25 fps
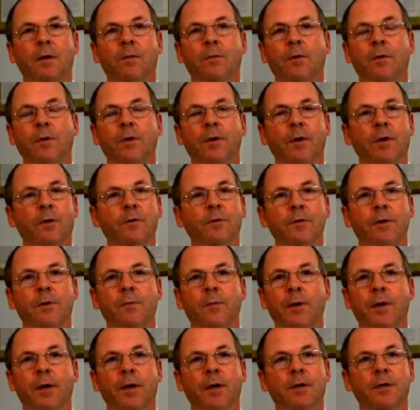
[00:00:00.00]
what goes on
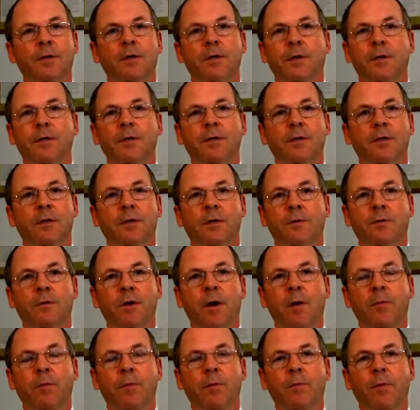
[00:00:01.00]
behind the scenes is a
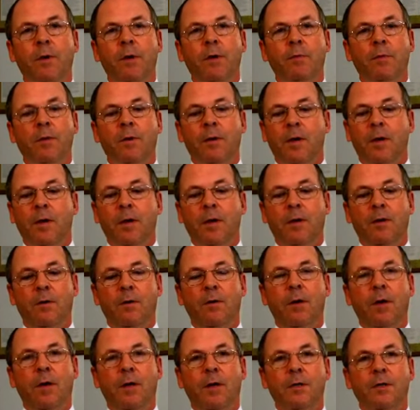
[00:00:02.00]
crime, and people like
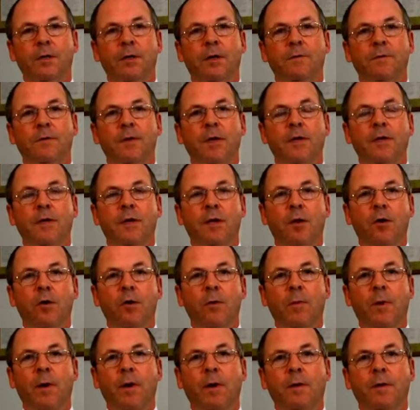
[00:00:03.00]
yourselves need to know
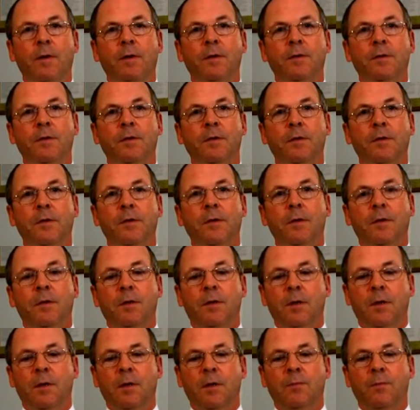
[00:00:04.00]
about this,
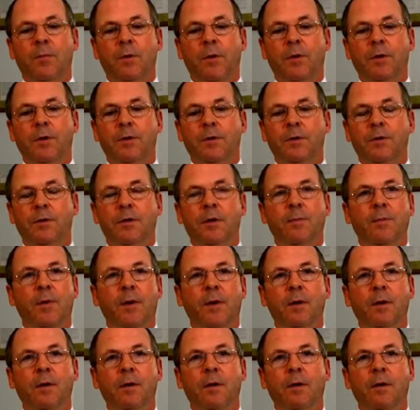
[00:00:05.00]
because you're
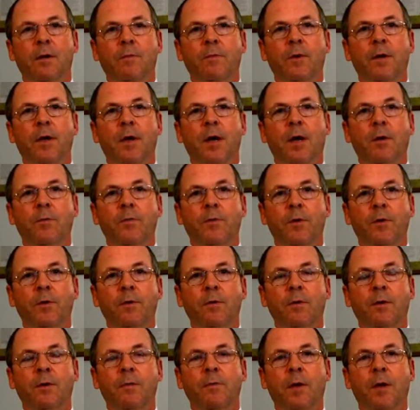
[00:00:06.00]
dependent on it to help you
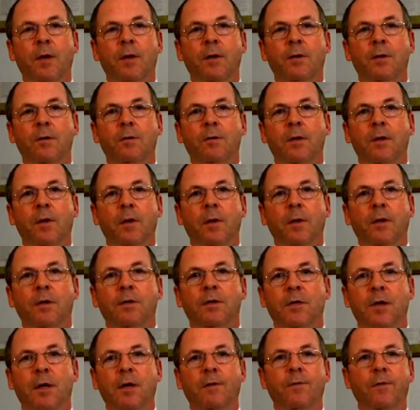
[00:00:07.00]
and to make you
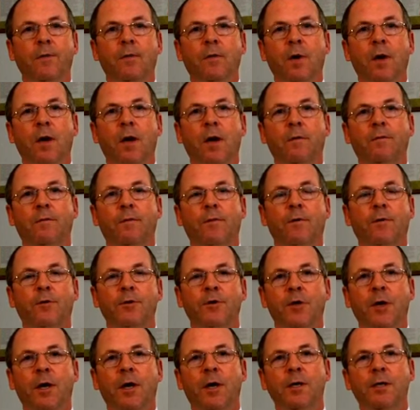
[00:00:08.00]
save your life or your
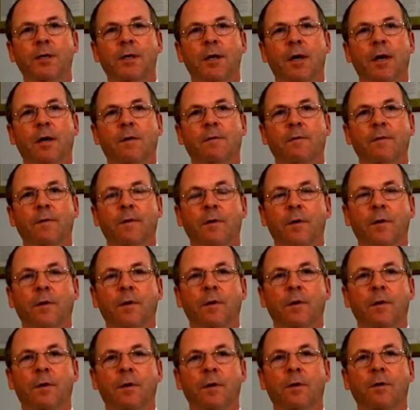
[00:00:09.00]
child's life,
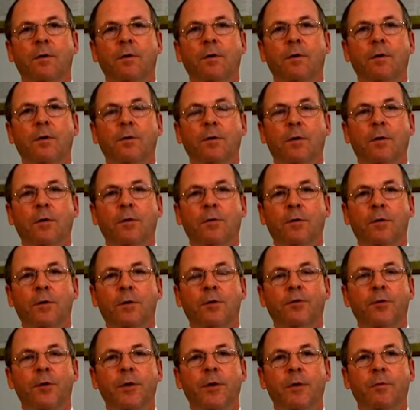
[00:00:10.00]
or to
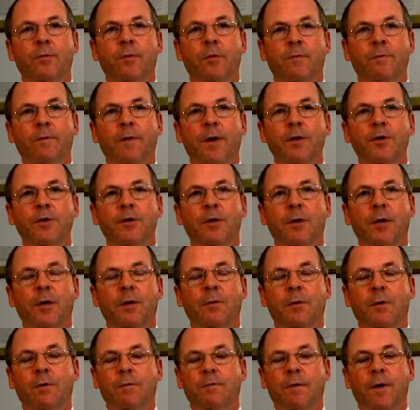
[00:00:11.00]
treat you professionally.
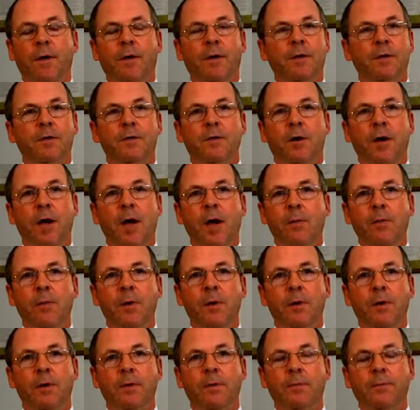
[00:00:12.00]
When in fact it's not
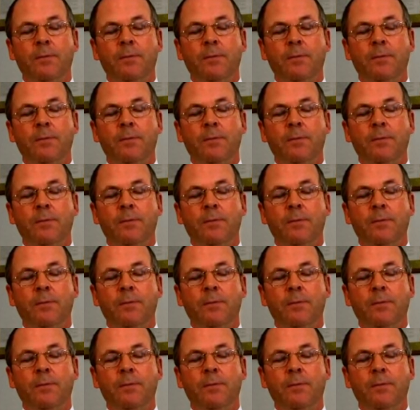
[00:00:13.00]
happening.